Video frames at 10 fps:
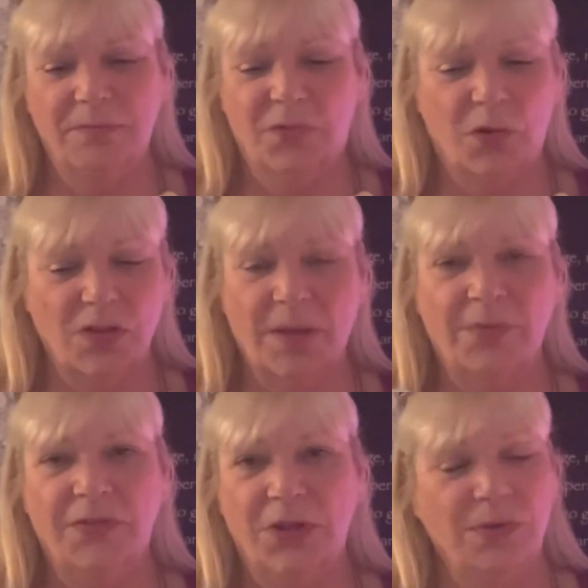for some
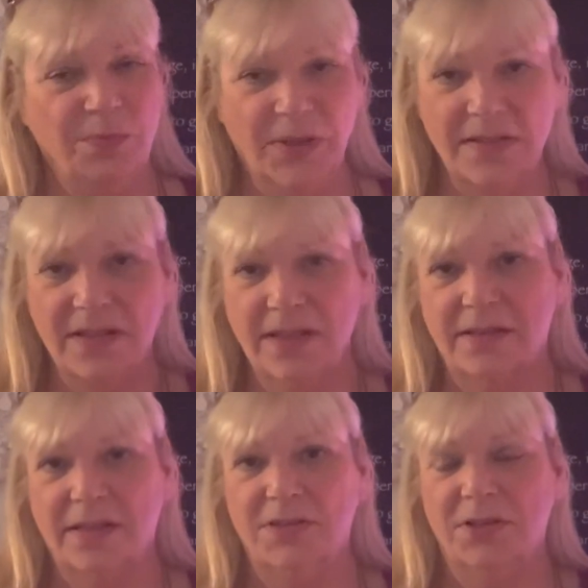of you in business,
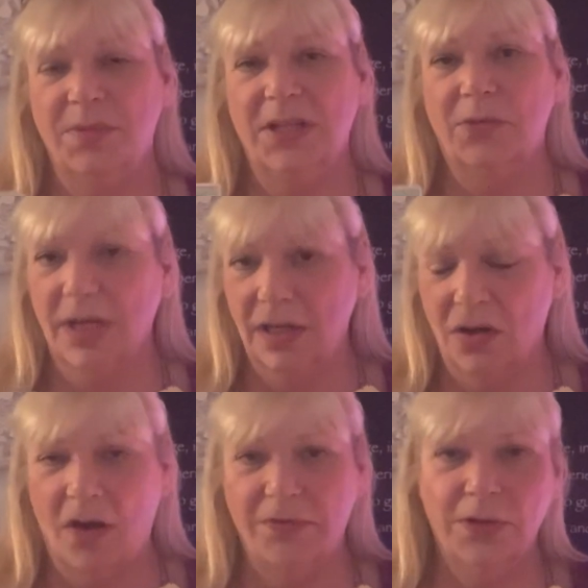this could be a written
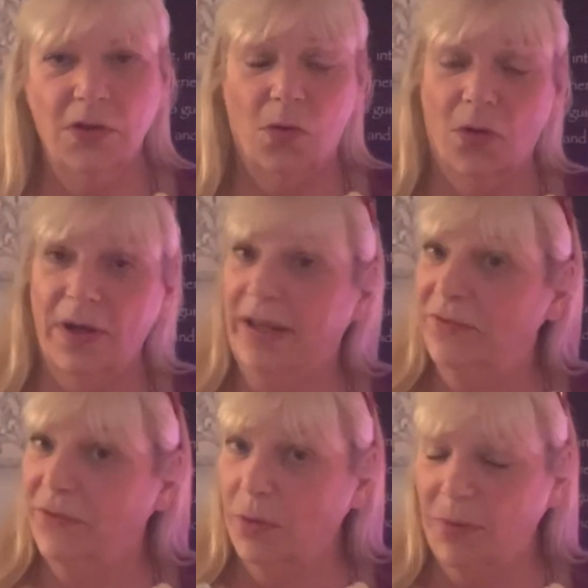offer or a
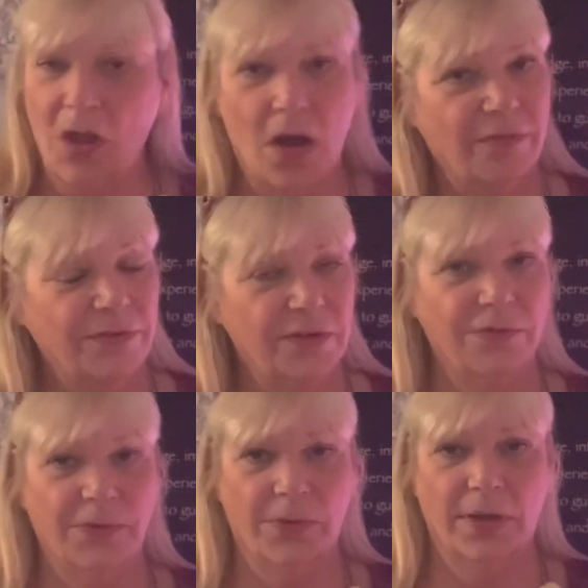verbal offer
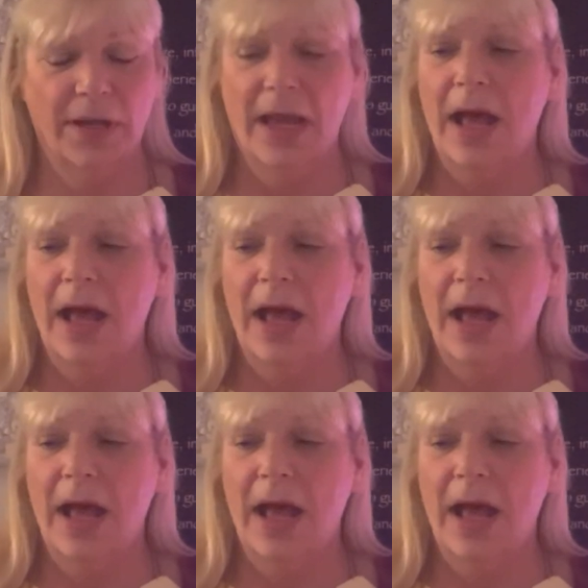for